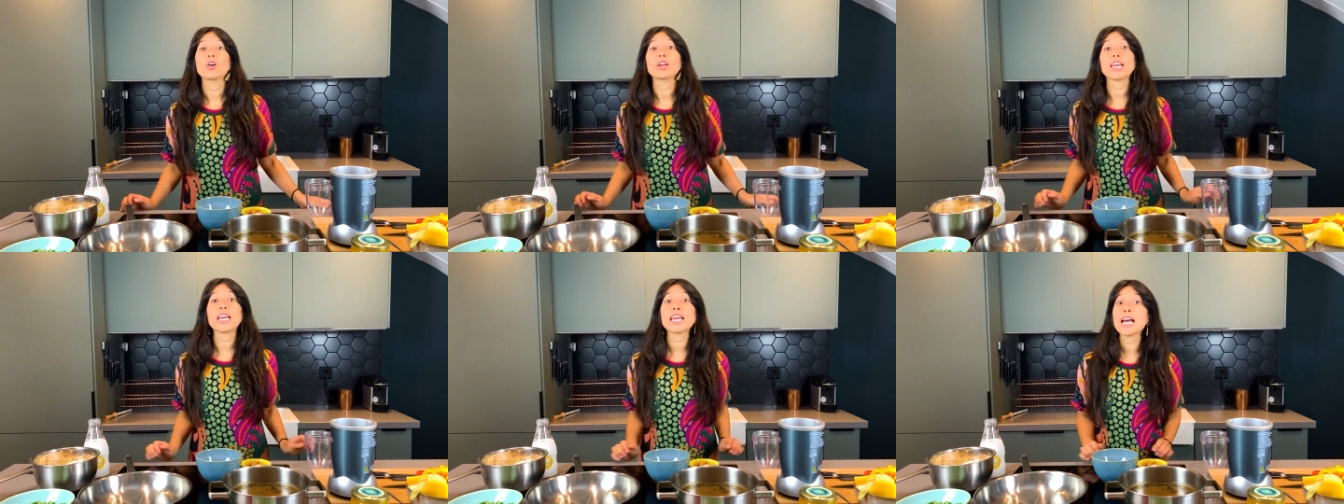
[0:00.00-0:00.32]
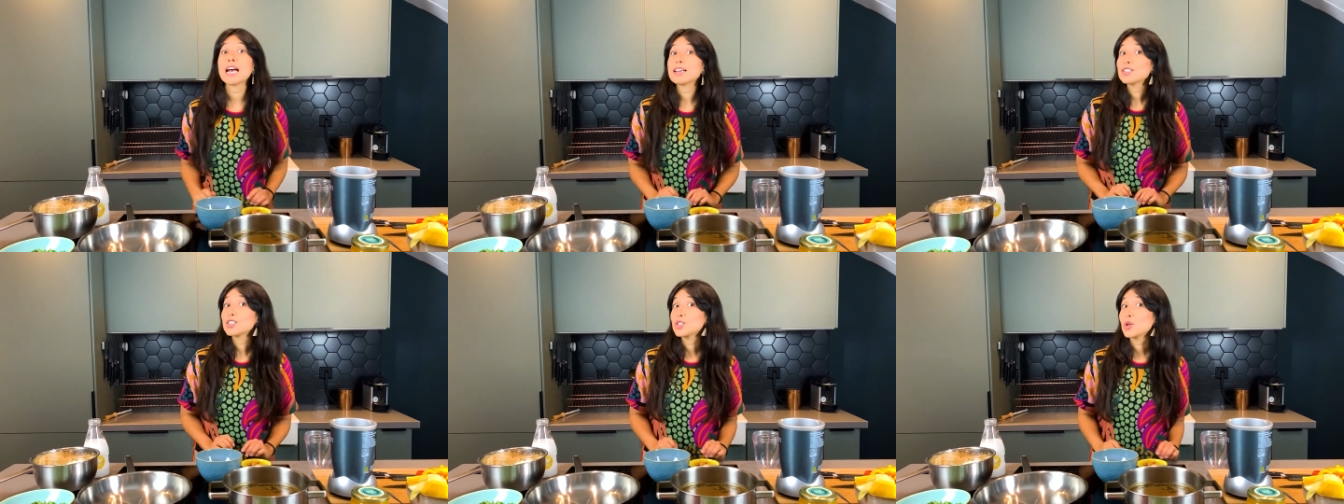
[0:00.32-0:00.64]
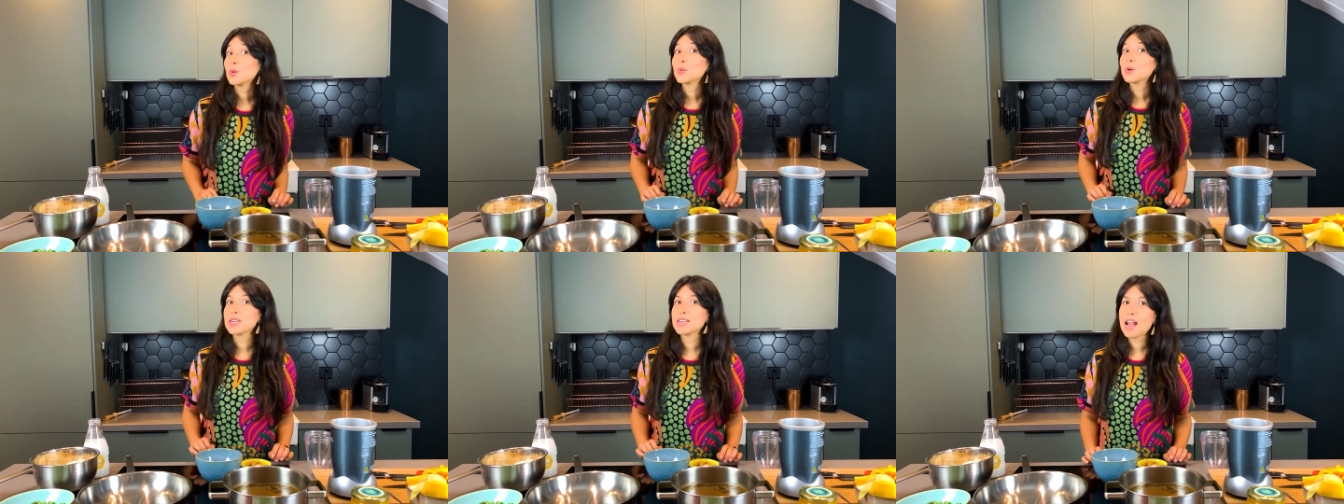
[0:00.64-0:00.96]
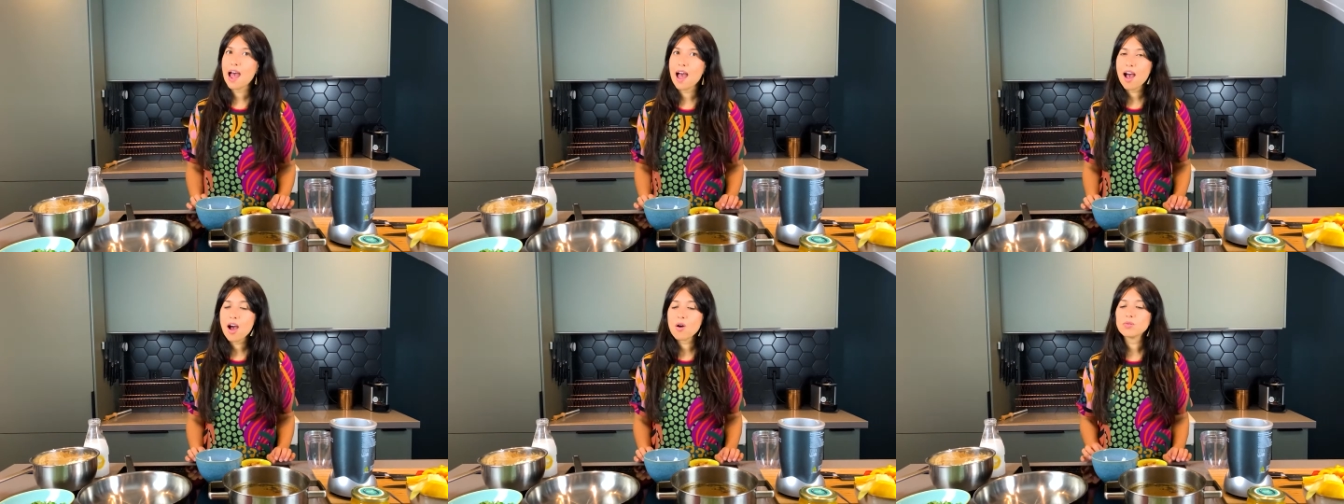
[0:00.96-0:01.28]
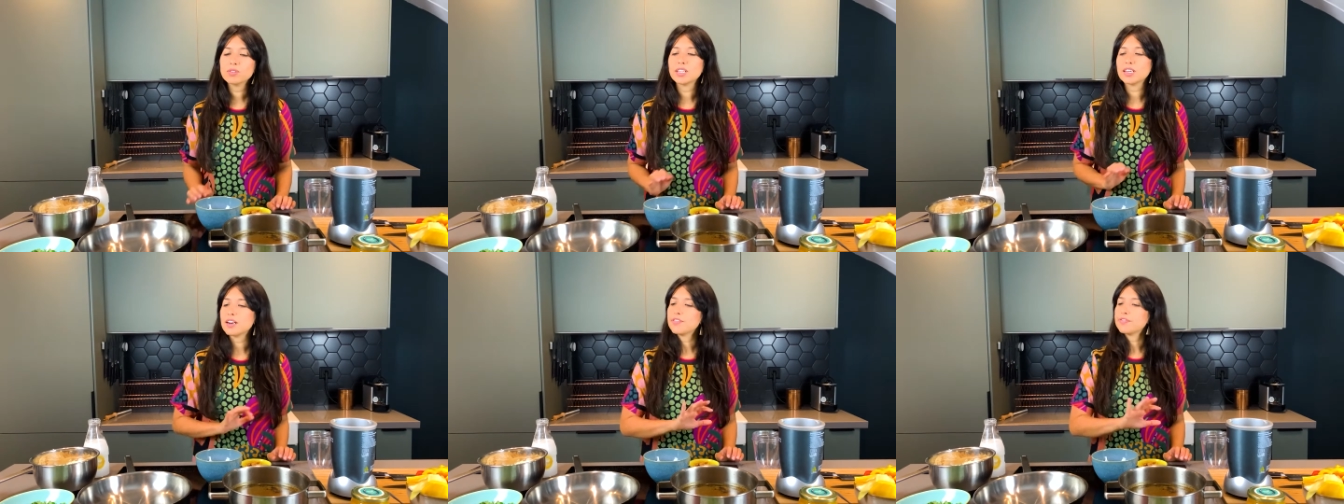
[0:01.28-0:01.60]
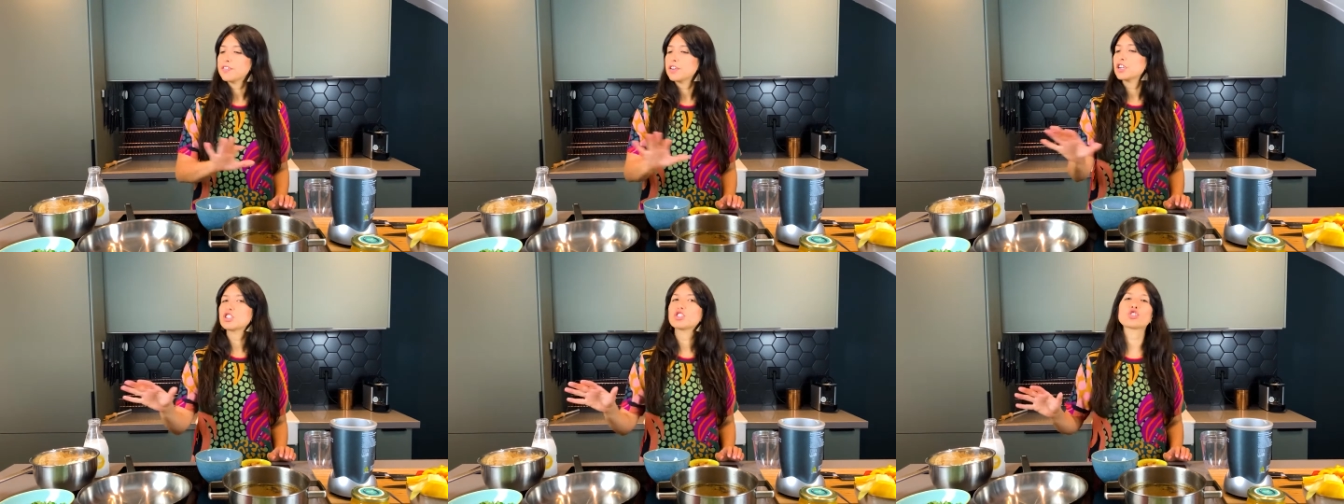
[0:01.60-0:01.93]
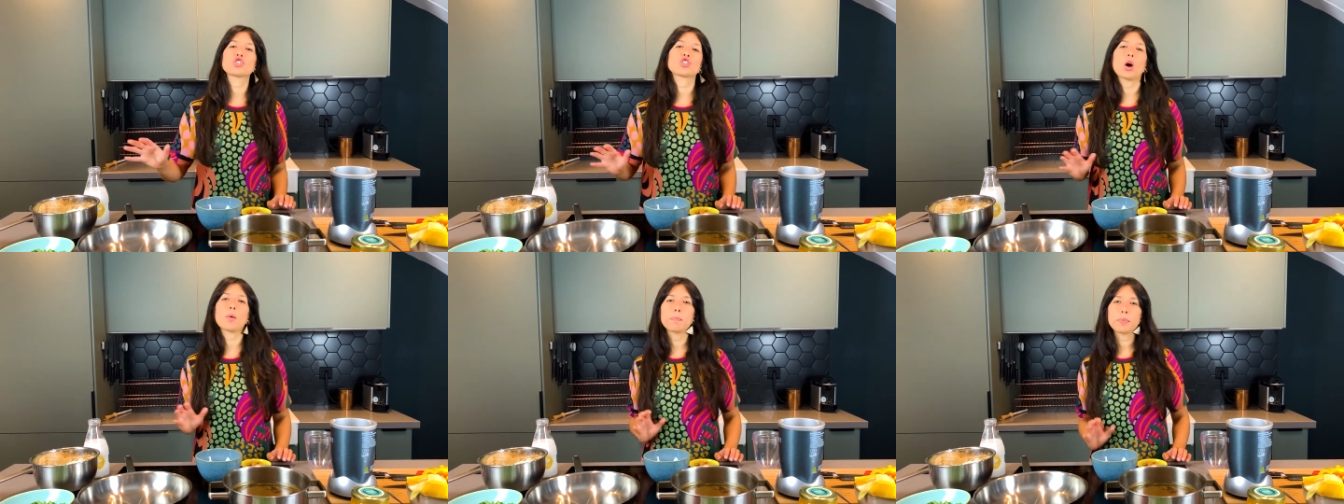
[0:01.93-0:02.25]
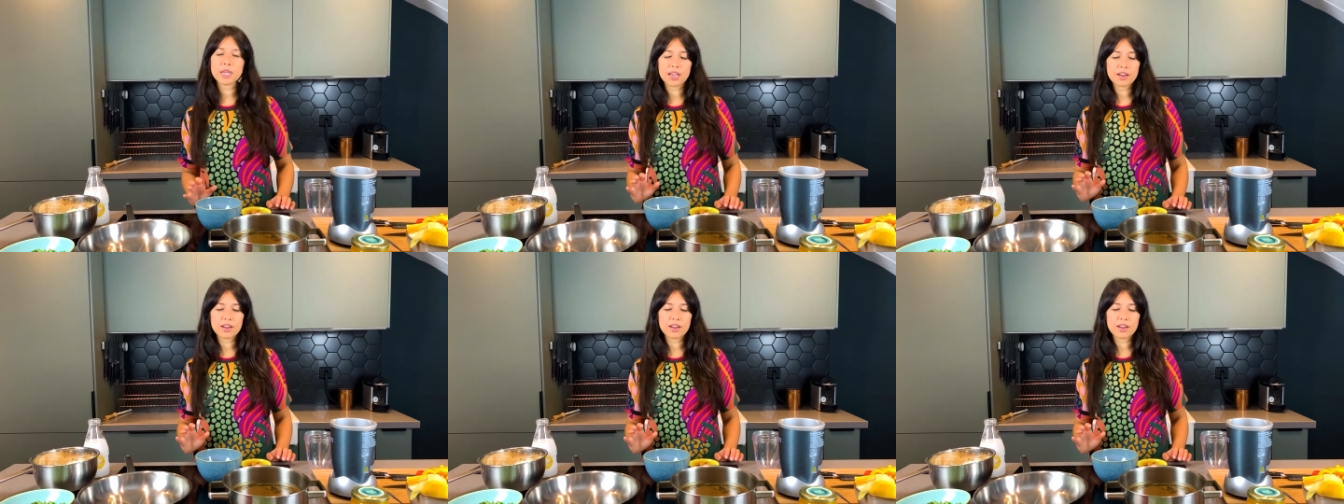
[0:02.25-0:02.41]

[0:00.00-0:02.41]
Okay guys, so now that I finished chopping